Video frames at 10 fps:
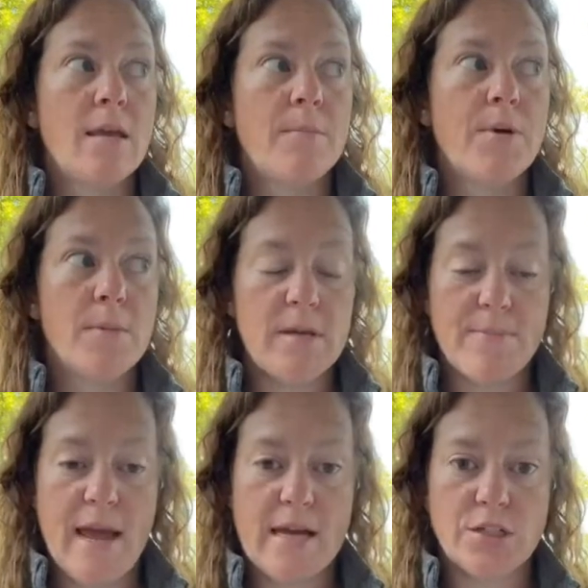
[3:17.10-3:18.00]
permanent
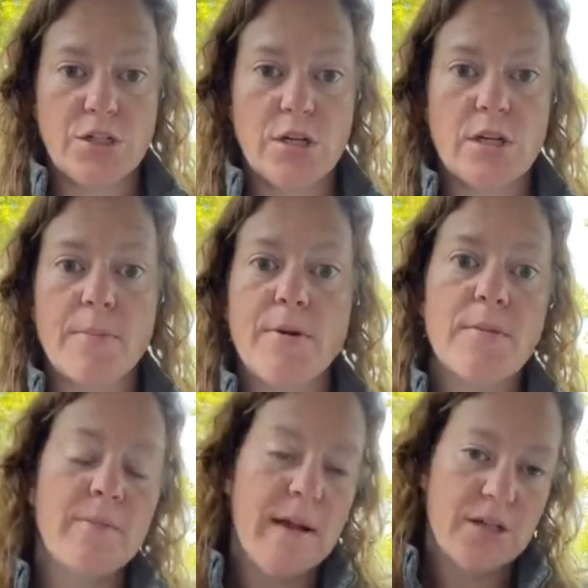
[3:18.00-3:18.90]
pasture, and our
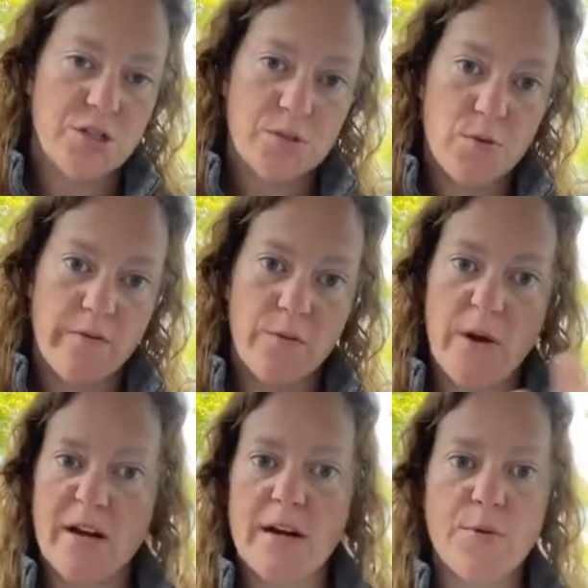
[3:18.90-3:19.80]
permanent pasture is woven
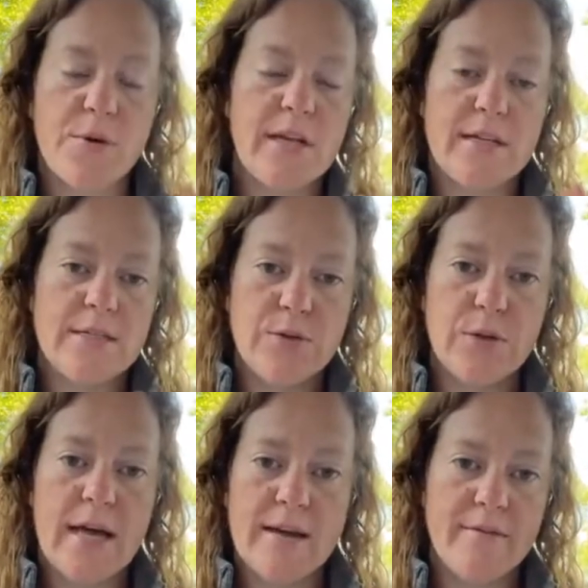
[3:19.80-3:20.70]
wire, and I won't get into a
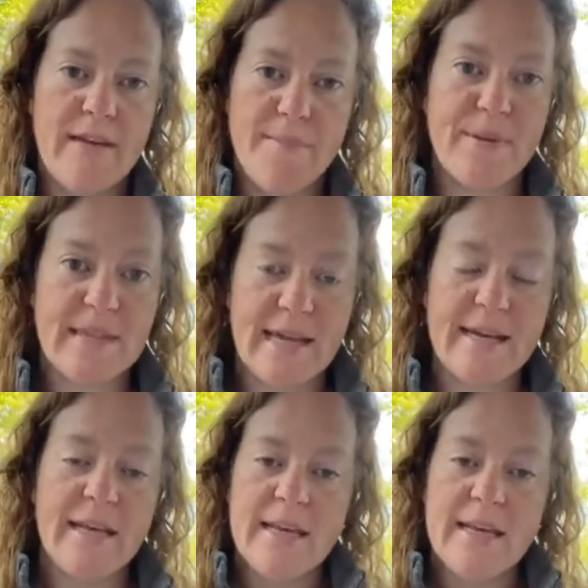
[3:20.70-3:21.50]
lot of that, but